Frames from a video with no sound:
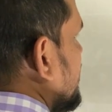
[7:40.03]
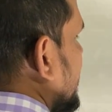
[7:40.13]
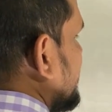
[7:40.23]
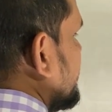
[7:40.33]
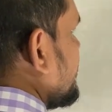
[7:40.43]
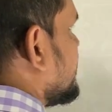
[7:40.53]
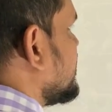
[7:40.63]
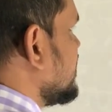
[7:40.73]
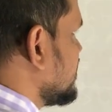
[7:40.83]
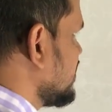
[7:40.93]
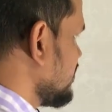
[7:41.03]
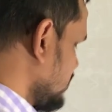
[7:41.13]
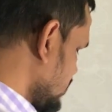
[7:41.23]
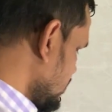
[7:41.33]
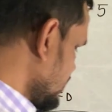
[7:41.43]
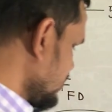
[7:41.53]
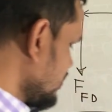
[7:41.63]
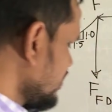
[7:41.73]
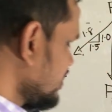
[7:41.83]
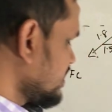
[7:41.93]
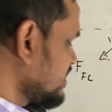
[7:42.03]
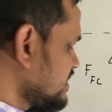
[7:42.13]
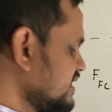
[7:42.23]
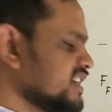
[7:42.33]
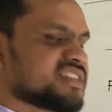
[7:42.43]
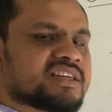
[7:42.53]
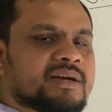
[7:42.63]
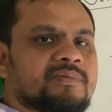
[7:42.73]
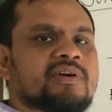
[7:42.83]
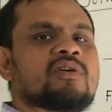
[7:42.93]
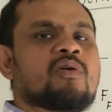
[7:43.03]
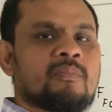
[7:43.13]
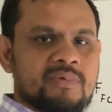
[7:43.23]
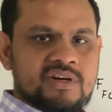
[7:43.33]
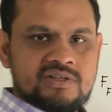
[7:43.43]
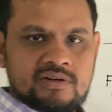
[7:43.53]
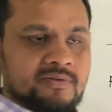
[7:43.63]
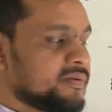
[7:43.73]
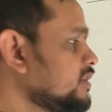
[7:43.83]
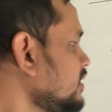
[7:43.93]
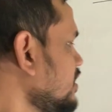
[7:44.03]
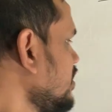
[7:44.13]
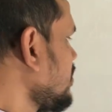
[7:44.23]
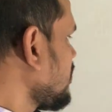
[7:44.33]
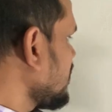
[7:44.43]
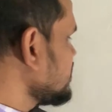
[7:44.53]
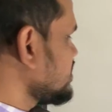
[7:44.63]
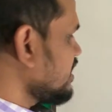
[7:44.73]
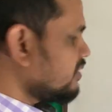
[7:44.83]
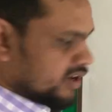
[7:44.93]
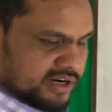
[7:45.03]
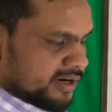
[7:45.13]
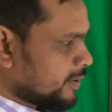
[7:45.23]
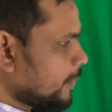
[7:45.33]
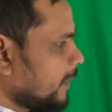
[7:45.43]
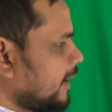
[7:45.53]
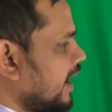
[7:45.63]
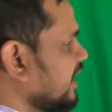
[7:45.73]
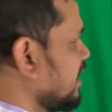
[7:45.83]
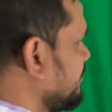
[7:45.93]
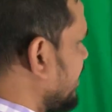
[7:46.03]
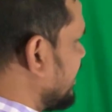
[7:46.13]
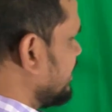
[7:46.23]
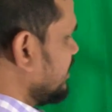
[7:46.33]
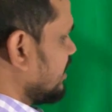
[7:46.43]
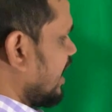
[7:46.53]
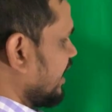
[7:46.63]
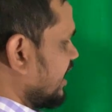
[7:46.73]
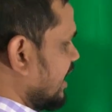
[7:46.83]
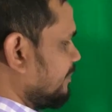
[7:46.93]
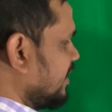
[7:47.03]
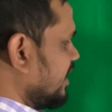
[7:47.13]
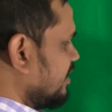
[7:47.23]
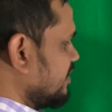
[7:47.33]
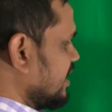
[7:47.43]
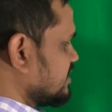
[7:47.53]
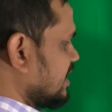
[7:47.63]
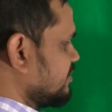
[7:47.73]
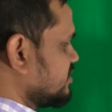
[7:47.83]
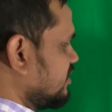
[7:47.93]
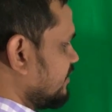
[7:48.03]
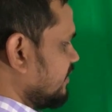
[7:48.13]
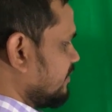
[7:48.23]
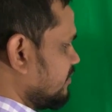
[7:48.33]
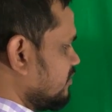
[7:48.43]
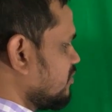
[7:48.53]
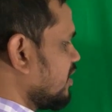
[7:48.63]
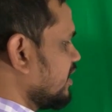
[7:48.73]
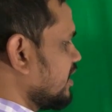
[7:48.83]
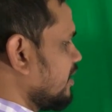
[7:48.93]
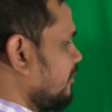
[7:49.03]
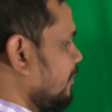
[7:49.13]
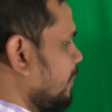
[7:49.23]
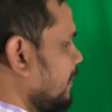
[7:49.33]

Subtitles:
my force is 6 keep comprehension. Once I got it, I can apply now summation of fy now.